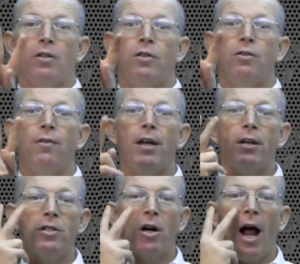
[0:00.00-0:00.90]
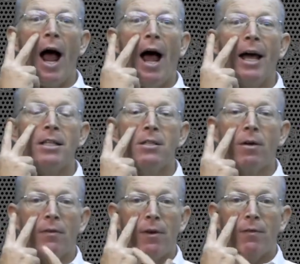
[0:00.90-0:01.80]
two fingers, your eyes
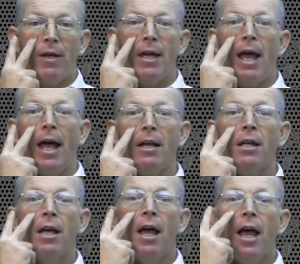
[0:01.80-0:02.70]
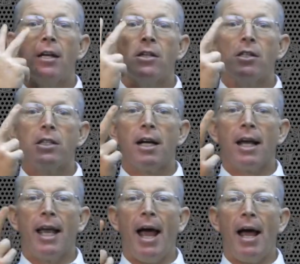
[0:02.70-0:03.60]
of your V hand, and you're just going
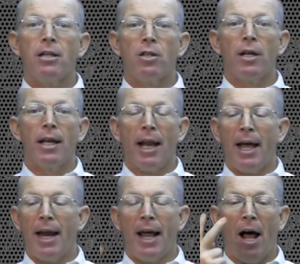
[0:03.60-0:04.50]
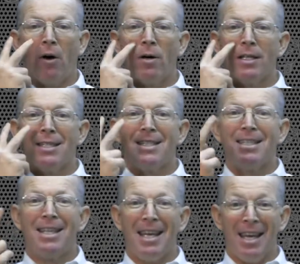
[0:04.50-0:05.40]
to casually lay it out.
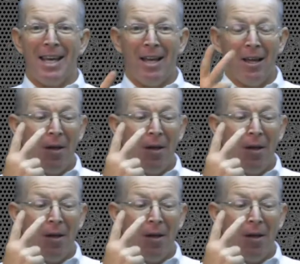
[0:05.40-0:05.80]
See.